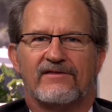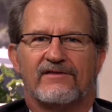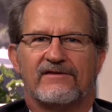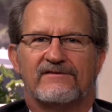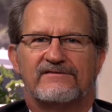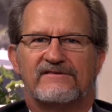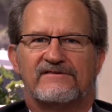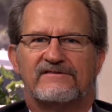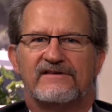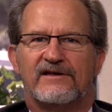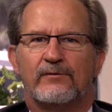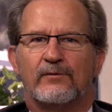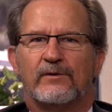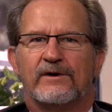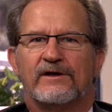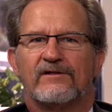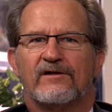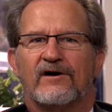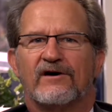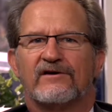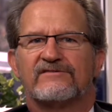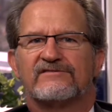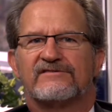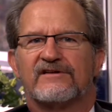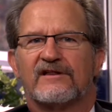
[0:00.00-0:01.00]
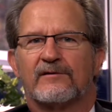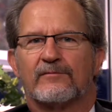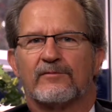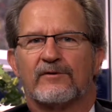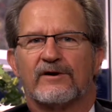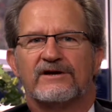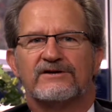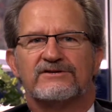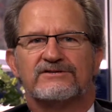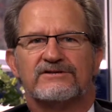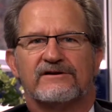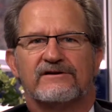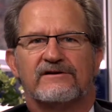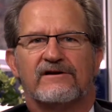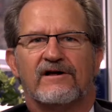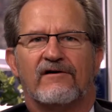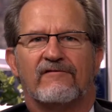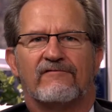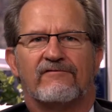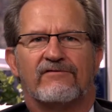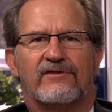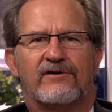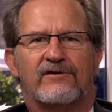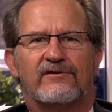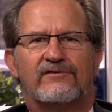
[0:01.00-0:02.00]
This is a week-long celebration
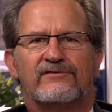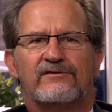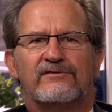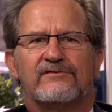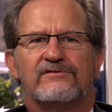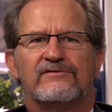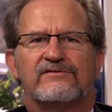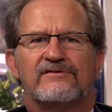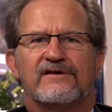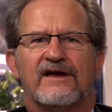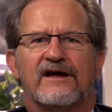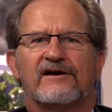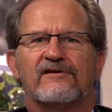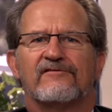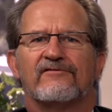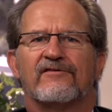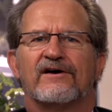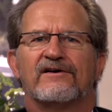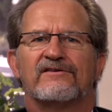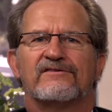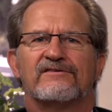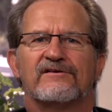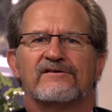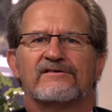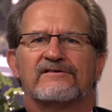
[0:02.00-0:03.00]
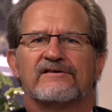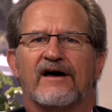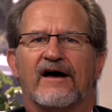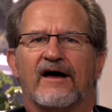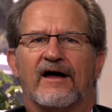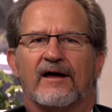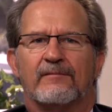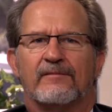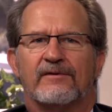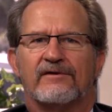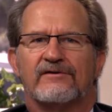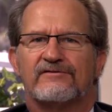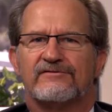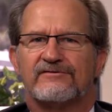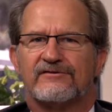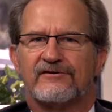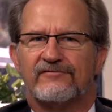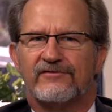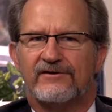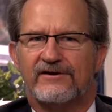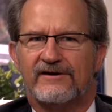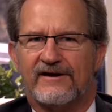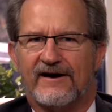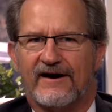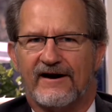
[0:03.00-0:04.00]
of those who sacrifice their time
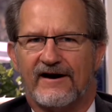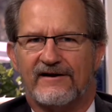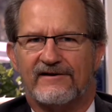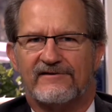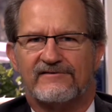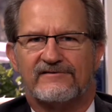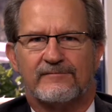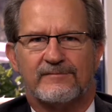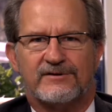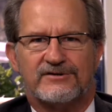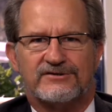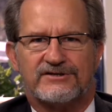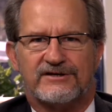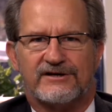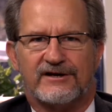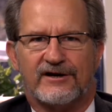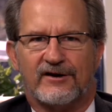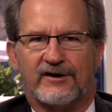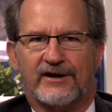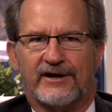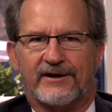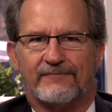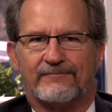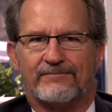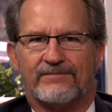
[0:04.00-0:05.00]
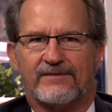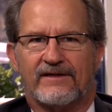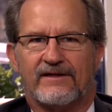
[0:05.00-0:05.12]
serving God as a missionary.